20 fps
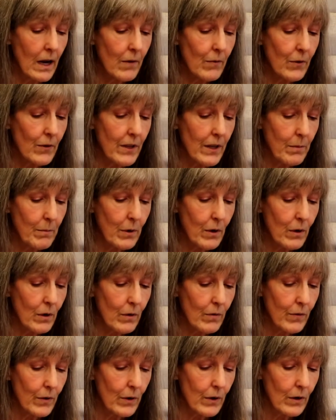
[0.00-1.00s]
cover them
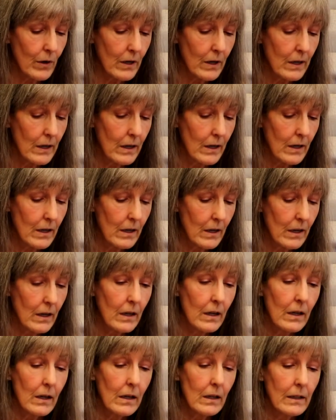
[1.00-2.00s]
over
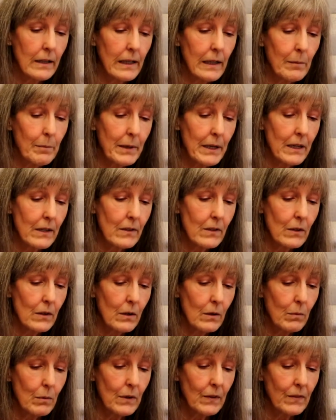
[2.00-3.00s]
a little bit
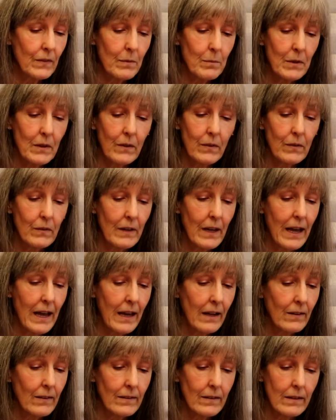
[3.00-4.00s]
with some of this
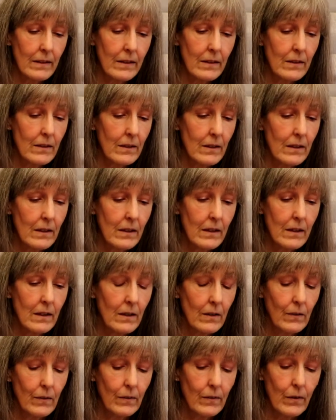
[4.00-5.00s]
excellent
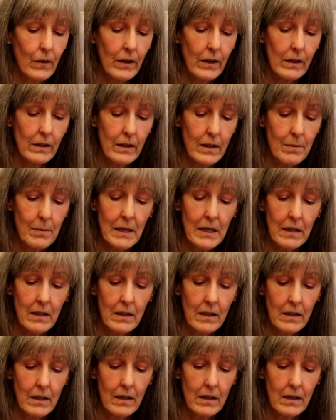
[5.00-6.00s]
soil. I
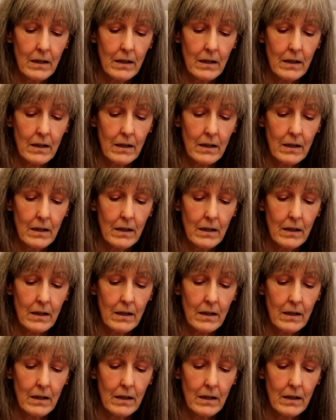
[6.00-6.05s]
mean,